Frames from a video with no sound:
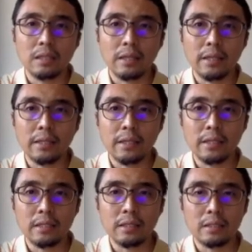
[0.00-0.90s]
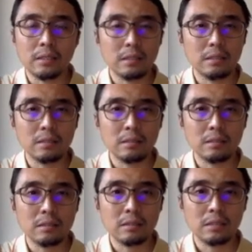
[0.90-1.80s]
and then
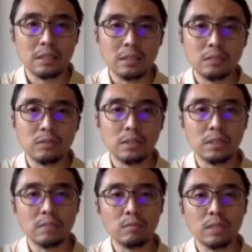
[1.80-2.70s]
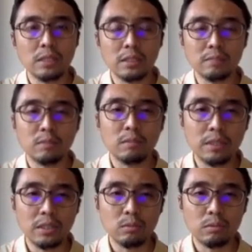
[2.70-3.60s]
just using simulation. Probably
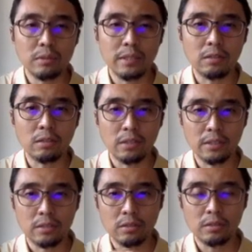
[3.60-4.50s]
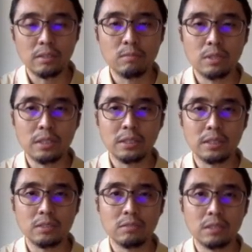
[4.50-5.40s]
you will record your
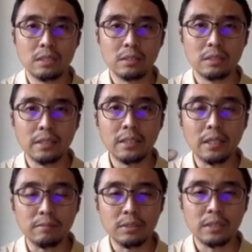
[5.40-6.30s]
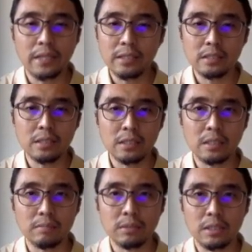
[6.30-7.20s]
simulation using screen capture and a screen
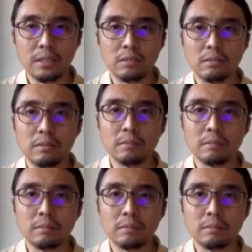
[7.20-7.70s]
capture algorithm,